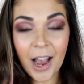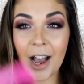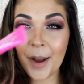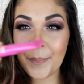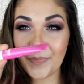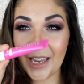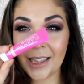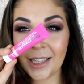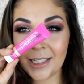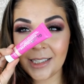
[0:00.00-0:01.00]
um,
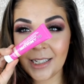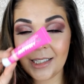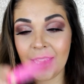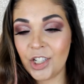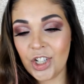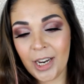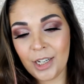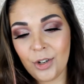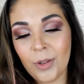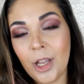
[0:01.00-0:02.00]
and this is in the shade
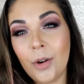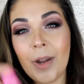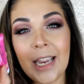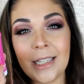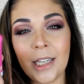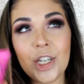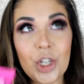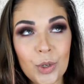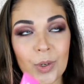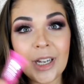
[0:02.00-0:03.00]
Nude Glow. It's
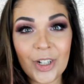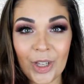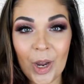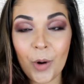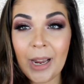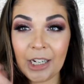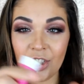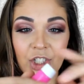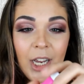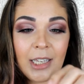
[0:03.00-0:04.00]
Nude Glow.
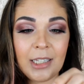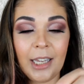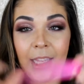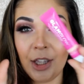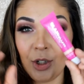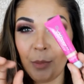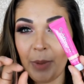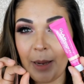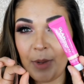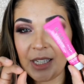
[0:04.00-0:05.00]
It's just like a little
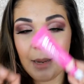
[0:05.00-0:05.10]
baby